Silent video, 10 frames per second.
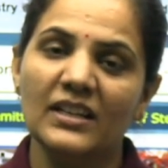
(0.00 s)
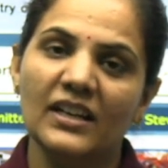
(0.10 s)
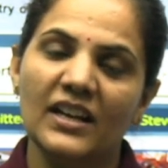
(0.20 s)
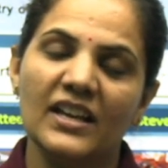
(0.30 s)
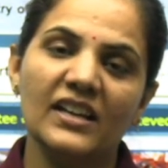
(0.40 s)

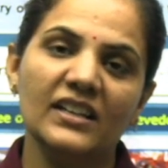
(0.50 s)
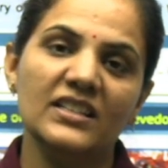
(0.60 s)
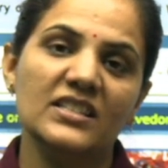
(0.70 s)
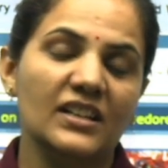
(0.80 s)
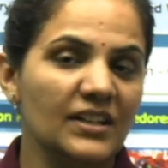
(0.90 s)
Here is
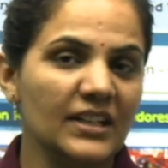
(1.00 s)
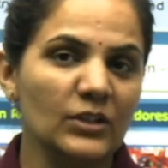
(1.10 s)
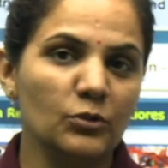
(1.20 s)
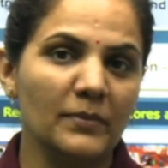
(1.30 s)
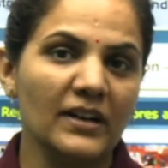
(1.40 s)
a
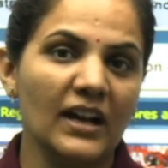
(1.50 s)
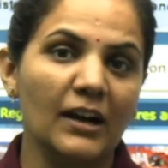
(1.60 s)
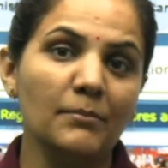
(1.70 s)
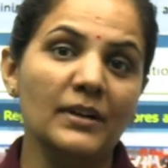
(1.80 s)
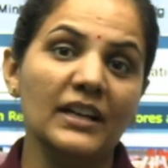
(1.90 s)
recruitment
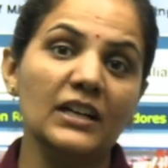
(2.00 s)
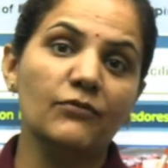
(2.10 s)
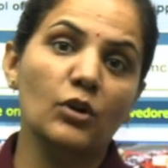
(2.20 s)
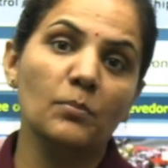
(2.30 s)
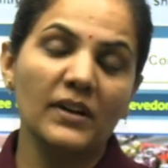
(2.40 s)
update
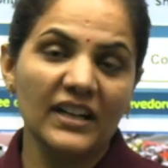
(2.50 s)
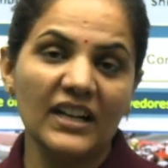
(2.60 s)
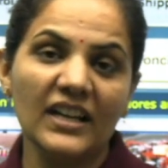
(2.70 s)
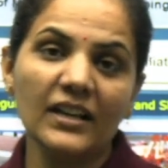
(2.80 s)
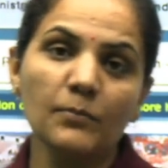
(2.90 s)
from
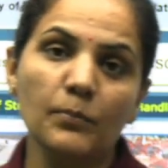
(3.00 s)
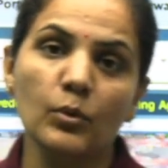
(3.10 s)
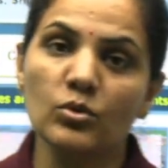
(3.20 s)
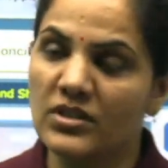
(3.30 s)
Indian Ports